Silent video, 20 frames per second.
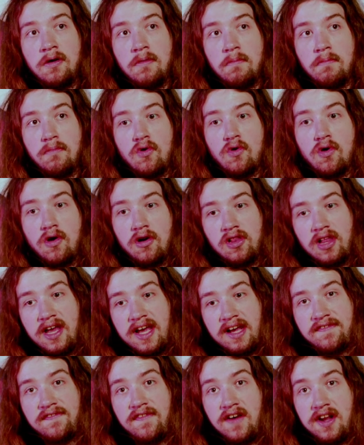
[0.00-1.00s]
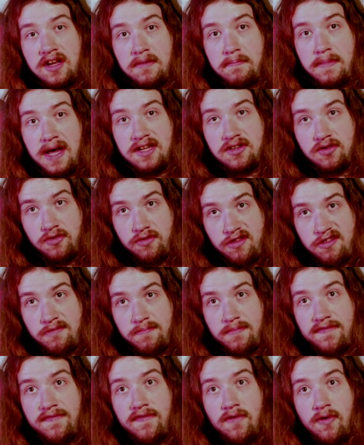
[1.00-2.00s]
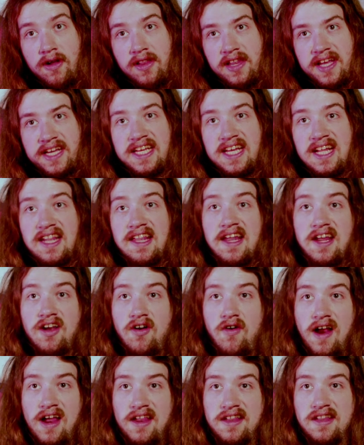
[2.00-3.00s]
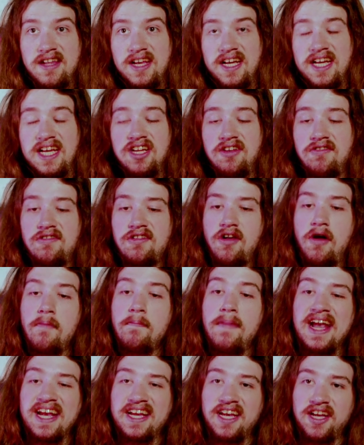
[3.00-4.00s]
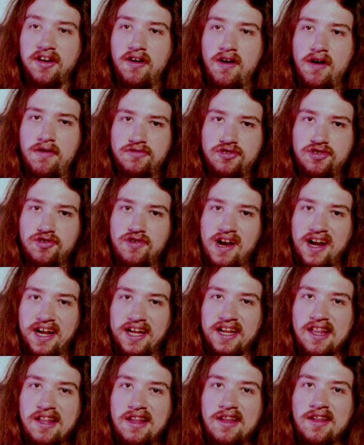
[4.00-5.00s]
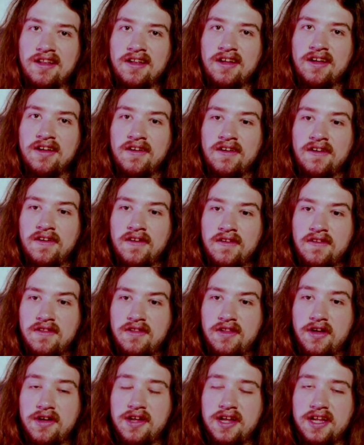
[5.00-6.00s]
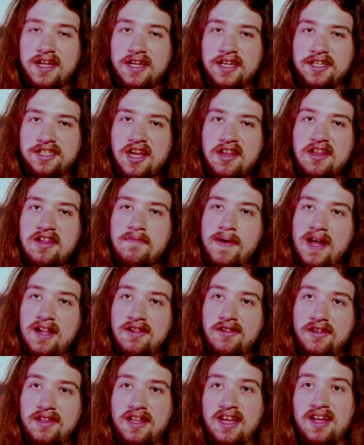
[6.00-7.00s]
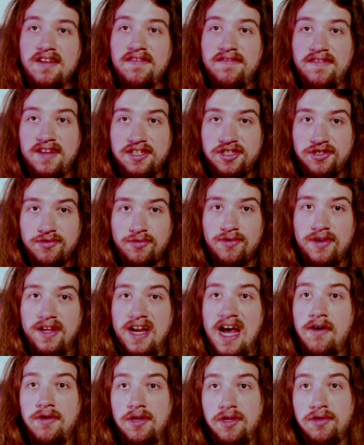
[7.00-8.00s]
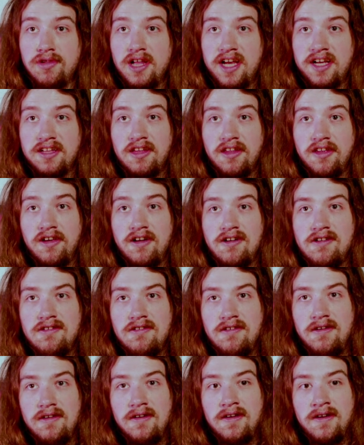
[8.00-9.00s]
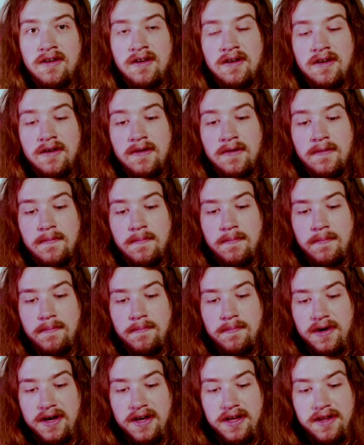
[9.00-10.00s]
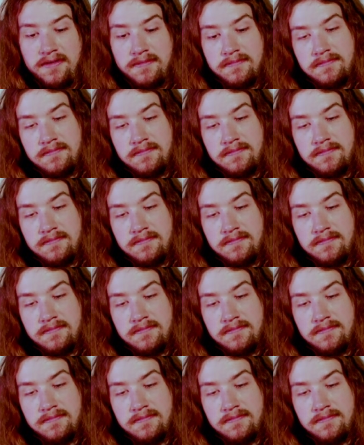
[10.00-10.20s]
more fundamentals before it gets interesting and you start making your own tricks. So it just depends on the individual and how you like to learn. But